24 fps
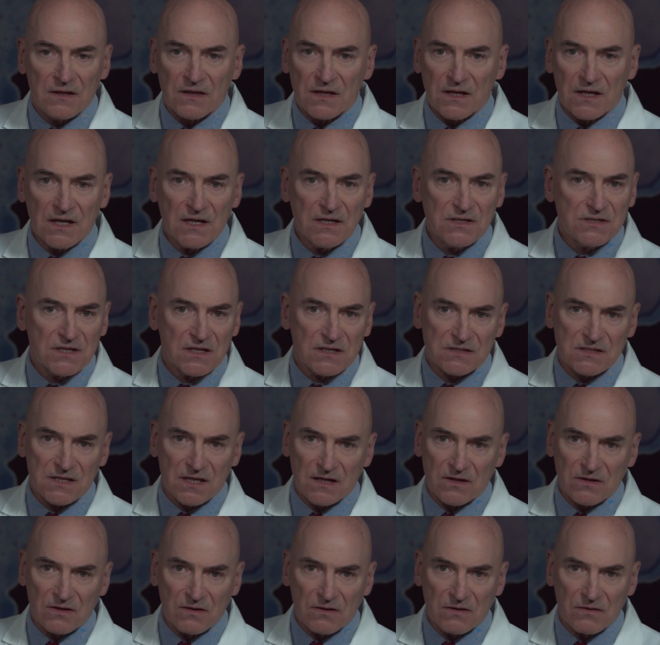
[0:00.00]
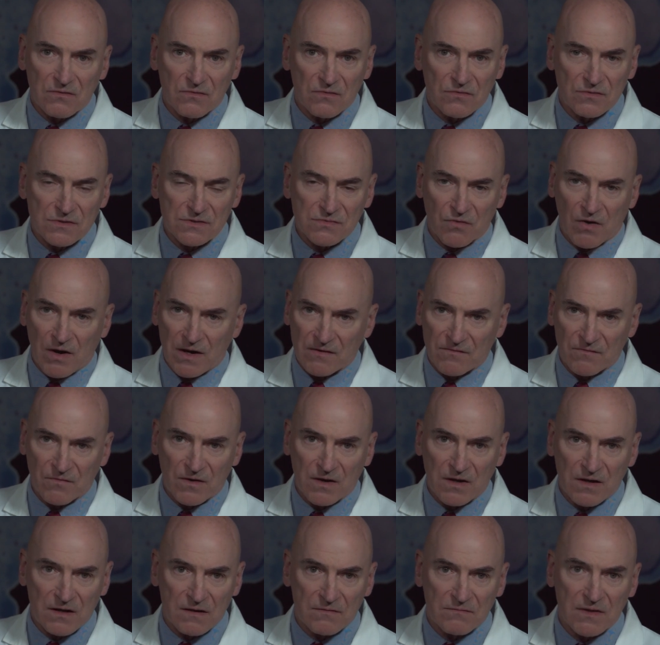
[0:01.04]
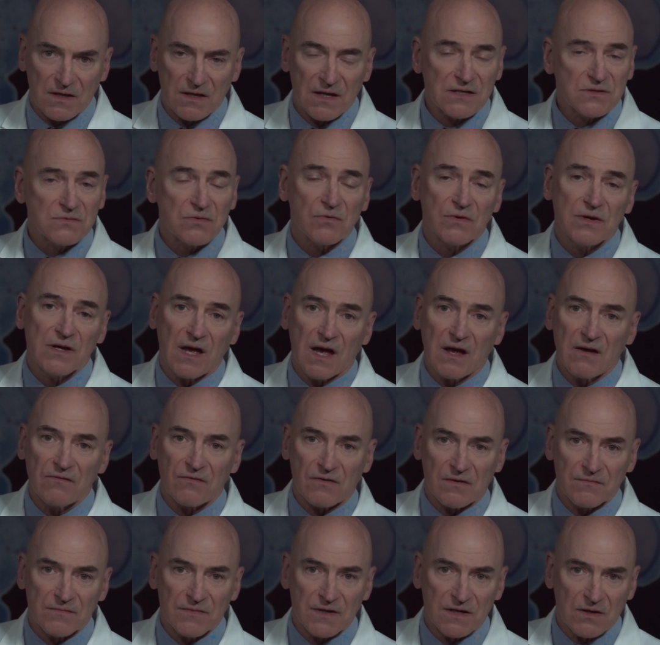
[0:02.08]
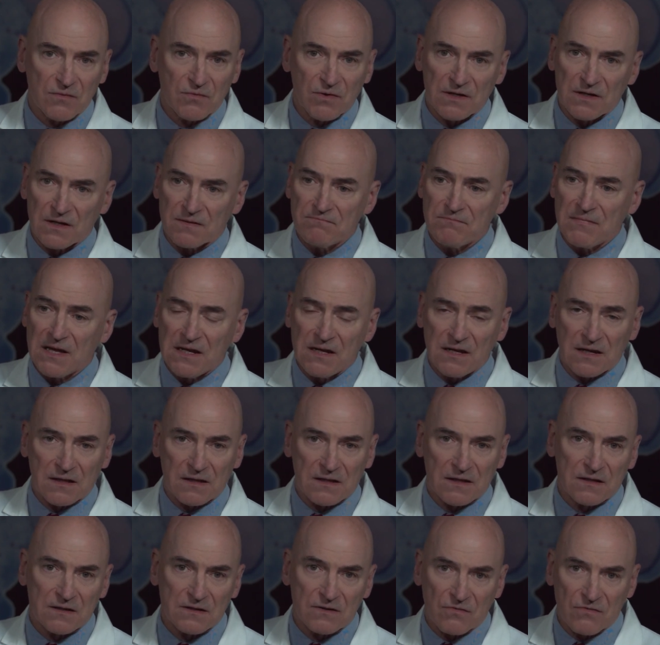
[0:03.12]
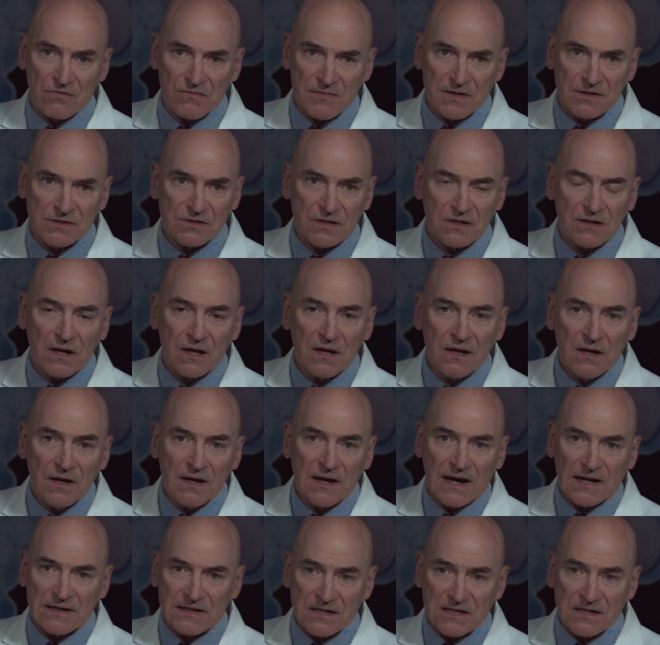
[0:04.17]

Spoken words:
The easiest thing was right for him, and that's what we gave him. And he went immediately into remission and